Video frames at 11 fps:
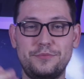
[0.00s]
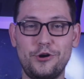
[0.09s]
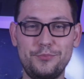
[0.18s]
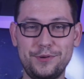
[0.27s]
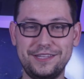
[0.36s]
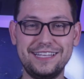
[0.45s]
I'm
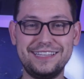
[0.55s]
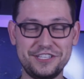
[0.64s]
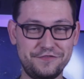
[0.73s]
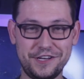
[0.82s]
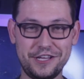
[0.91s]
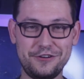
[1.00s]
hoping that
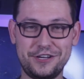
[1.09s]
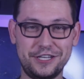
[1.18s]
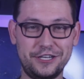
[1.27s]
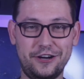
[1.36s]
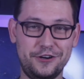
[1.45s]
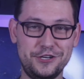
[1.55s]
this video can
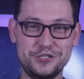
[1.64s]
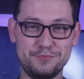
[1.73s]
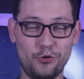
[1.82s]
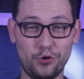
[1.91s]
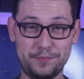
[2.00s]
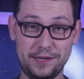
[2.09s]
encourage
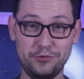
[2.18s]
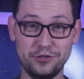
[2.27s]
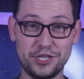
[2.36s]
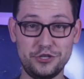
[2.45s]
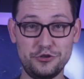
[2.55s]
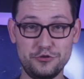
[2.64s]
more people
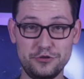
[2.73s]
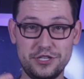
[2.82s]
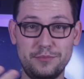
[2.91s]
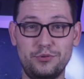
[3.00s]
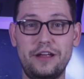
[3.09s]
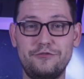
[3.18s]
to use
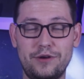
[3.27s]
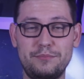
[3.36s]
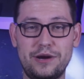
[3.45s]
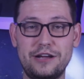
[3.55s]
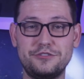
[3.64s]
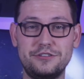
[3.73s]
the Brave web
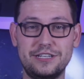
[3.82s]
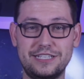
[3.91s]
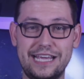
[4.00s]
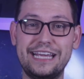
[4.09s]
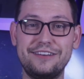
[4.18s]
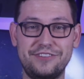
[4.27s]
browser to
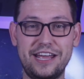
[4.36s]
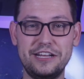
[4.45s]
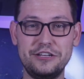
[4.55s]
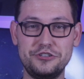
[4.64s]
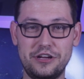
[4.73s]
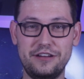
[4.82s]
take
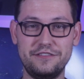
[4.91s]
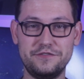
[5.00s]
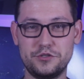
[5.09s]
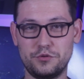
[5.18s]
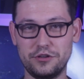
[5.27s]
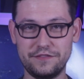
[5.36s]
advantage
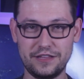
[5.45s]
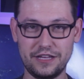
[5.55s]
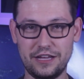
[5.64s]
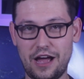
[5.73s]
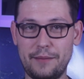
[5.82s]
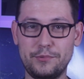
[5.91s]
of sort of
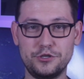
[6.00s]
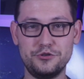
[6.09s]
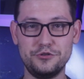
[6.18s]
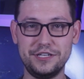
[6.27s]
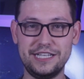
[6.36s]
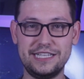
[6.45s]
the
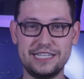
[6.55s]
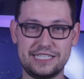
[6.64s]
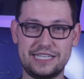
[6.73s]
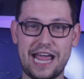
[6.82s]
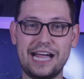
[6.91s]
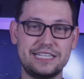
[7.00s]
opportunity to
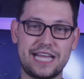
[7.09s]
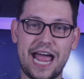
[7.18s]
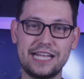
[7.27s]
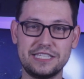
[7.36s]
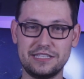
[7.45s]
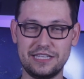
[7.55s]
stack
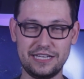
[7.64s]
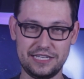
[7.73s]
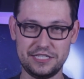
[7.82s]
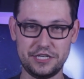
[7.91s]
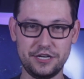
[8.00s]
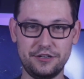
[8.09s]
sats that
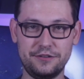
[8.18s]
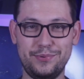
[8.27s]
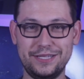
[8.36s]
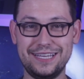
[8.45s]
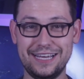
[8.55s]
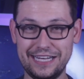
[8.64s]
is here,
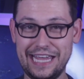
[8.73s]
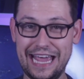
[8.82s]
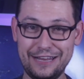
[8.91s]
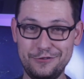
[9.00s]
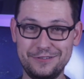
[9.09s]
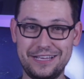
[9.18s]
but to
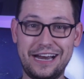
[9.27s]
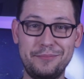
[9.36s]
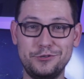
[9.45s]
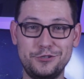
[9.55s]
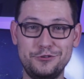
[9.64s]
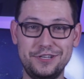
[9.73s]
again, use that
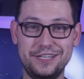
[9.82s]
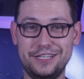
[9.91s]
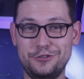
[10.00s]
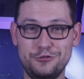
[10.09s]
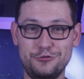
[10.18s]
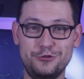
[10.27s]
opportunity
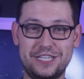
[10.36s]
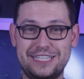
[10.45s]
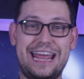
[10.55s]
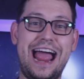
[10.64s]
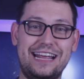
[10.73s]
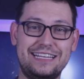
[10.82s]
to
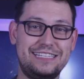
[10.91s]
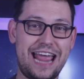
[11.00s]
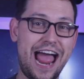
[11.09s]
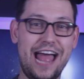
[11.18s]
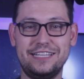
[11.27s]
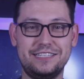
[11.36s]
stack
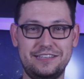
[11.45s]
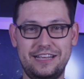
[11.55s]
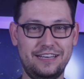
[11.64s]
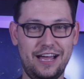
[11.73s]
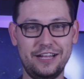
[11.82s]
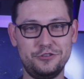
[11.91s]
sats
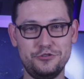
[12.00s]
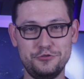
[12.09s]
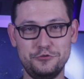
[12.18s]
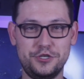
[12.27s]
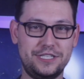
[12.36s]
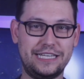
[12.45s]
and not
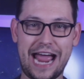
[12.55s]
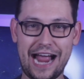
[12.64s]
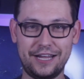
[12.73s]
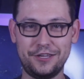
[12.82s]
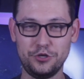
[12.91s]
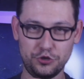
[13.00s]
to
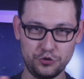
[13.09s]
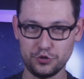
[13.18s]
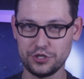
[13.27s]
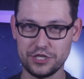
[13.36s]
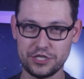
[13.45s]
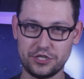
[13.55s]
stack
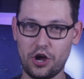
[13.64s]
useless,